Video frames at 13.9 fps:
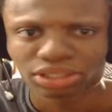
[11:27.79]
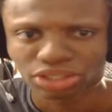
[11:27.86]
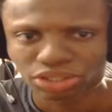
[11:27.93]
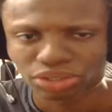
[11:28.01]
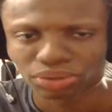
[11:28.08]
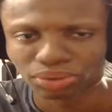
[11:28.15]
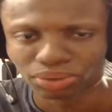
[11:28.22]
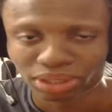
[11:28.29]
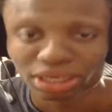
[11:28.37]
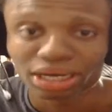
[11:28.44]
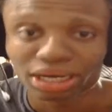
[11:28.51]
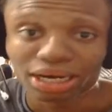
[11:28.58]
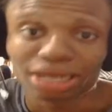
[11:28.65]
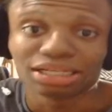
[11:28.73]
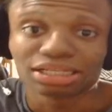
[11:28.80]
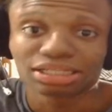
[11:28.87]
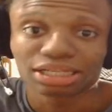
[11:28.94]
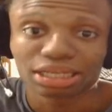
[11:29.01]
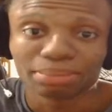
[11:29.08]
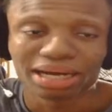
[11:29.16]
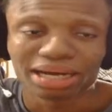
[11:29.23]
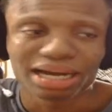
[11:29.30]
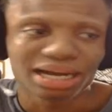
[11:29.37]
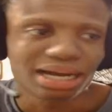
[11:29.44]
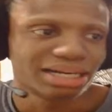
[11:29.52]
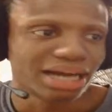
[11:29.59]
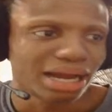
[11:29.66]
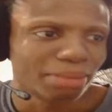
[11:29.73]
So as I said,
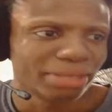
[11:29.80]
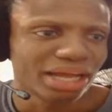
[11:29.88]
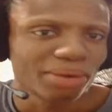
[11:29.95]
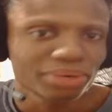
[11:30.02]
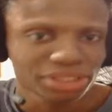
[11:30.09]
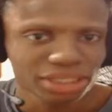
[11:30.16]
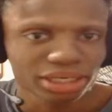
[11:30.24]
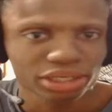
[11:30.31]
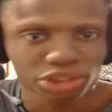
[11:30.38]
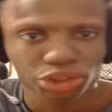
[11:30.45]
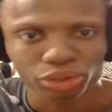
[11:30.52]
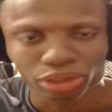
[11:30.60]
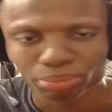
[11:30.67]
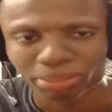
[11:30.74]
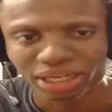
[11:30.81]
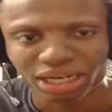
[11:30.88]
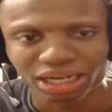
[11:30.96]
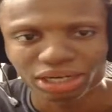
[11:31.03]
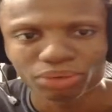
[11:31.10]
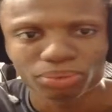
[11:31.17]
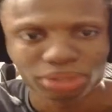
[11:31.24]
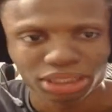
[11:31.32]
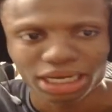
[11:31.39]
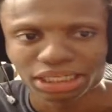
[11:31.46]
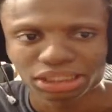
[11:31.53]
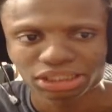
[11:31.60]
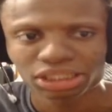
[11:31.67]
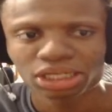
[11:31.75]
and I mean I wish I could show you because I don't want like
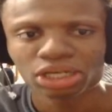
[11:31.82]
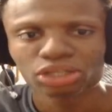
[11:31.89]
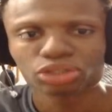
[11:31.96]
just